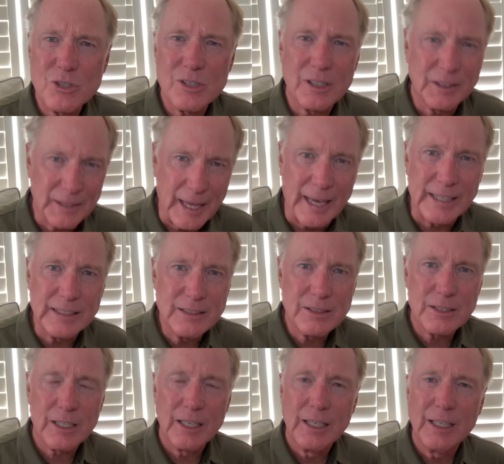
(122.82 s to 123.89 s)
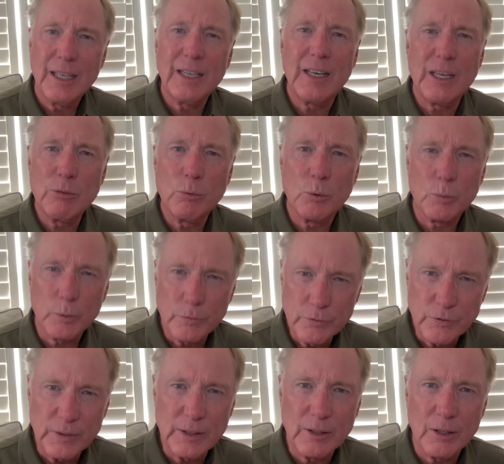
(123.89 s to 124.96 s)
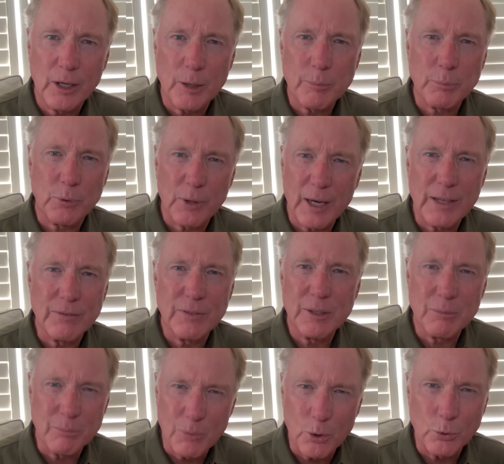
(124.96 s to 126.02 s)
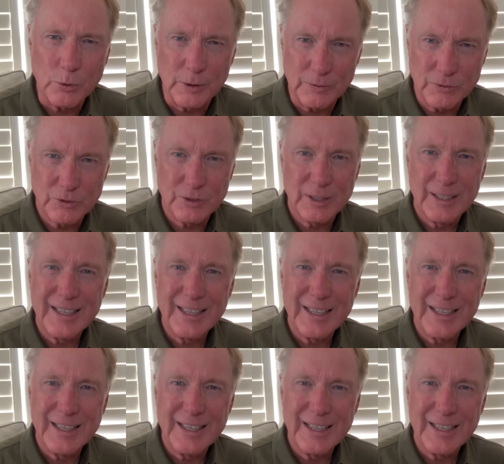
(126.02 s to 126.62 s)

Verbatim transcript: to light and He will reveal our private motives.